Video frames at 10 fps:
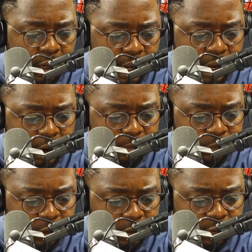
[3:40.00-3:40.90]
uh,
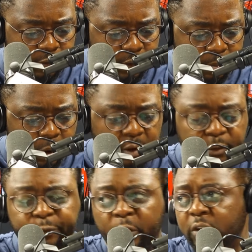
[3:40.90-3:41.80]
it's more
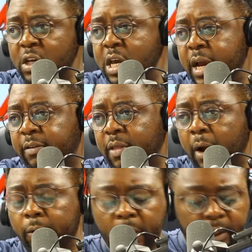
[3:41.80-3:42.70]
than 40 years
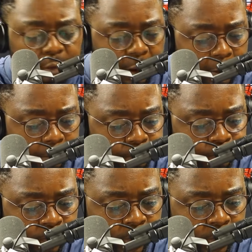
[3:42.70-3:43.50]
now that um,